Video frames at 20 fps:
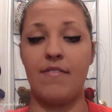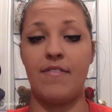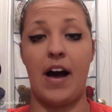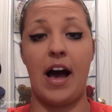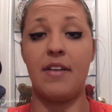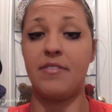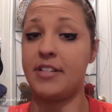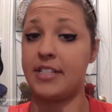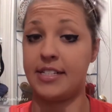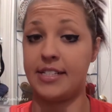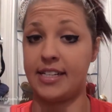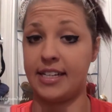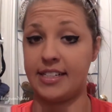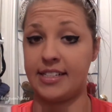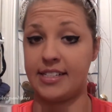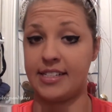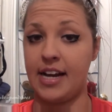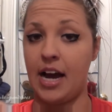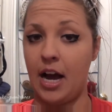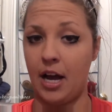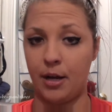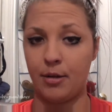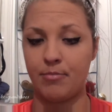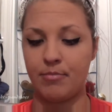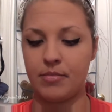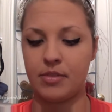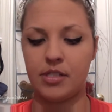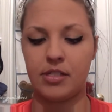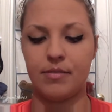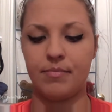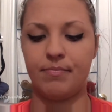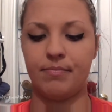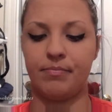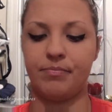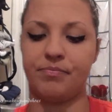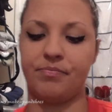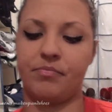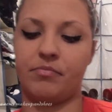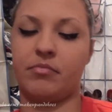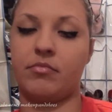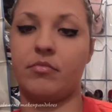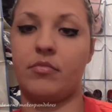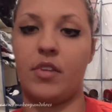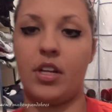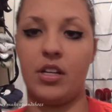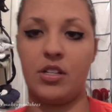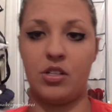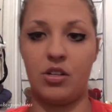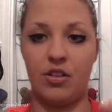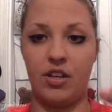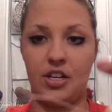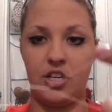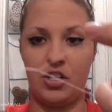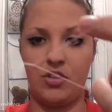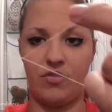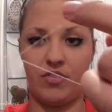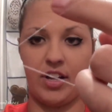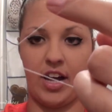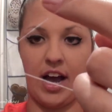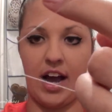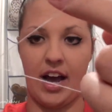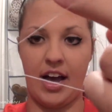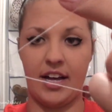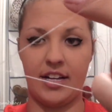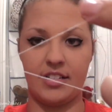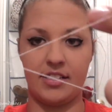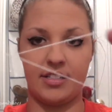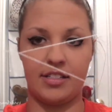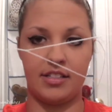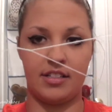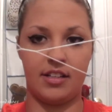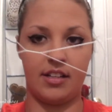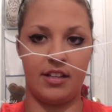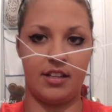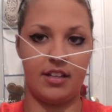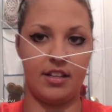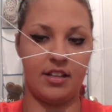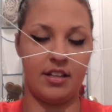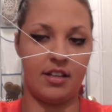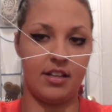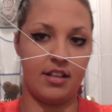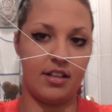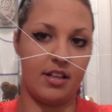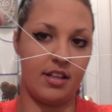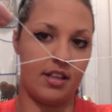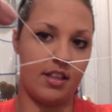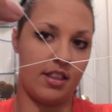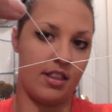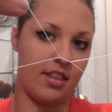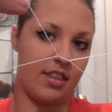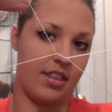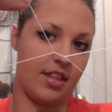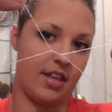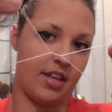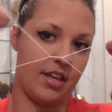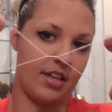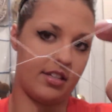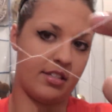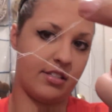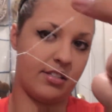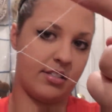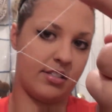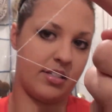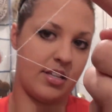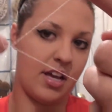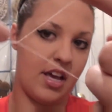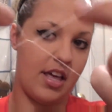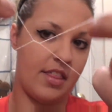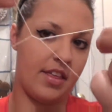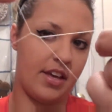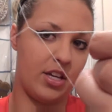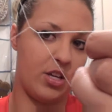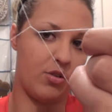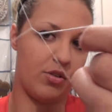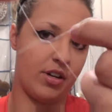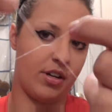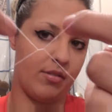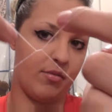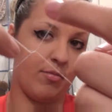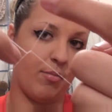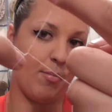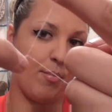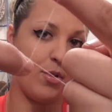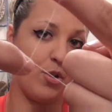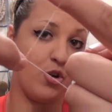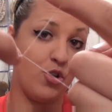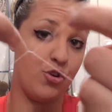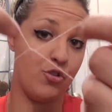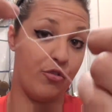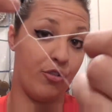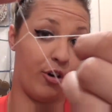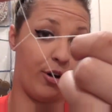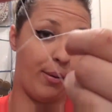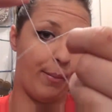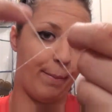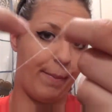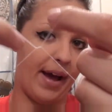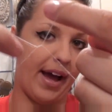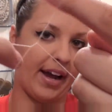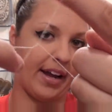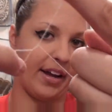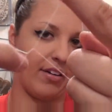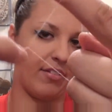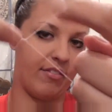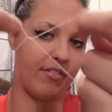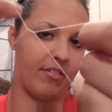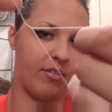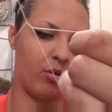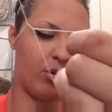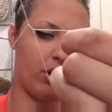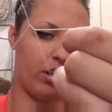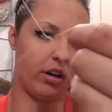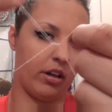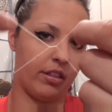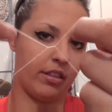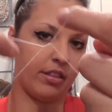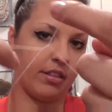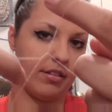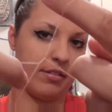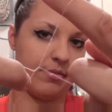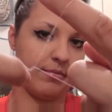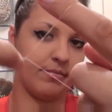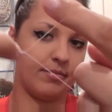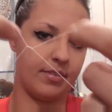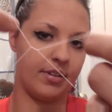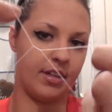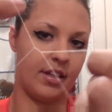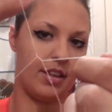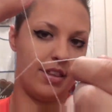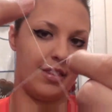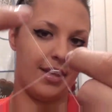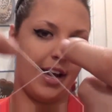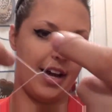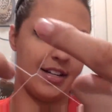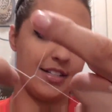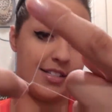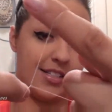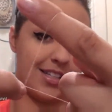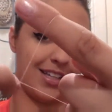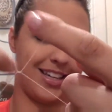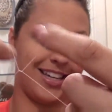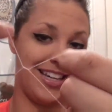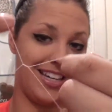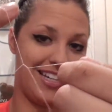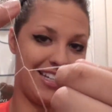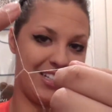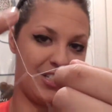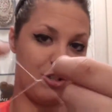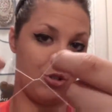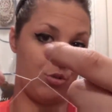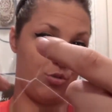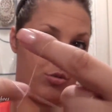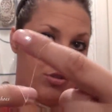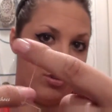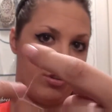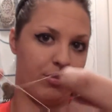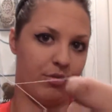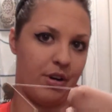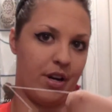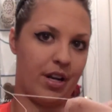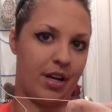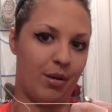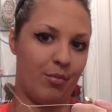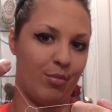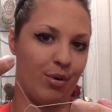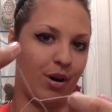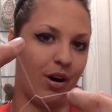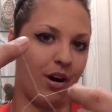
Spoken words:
5 to 6 times. So then you've got this that you can maneuver back and forth. And that's the key to the threading